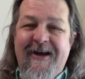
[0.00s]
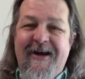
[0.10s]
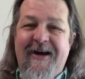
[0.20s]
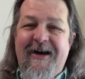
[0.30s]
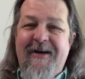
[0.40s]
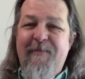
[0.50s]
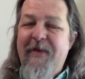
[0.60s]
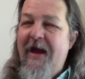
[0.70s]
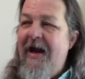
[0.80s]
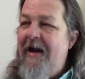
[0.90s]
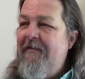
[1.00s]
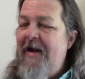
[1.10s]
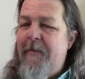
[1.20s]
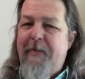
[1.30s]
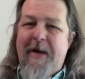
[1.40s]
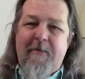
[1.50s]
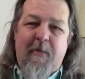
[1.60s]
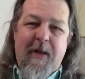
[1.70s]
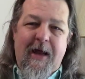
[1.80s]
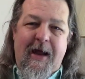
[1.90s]
uh, and I've got
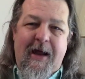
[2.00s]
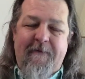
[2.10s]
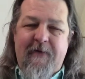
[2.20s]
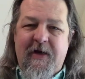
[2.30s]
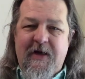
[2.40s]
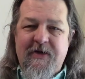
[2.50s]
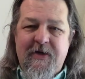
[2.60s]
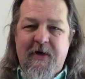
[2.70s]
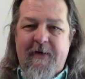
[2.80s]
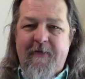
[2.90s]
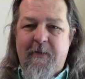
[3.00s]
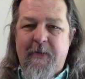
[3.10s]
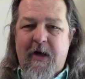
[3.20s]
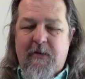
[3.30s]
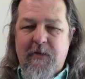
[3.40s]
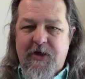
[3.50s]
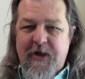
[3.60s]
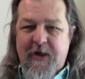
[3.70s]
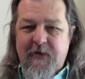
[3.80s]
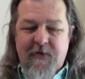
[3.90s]
probably a half a dozen of the metal
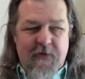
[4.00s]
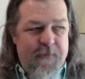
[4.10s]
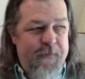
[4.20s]
machines.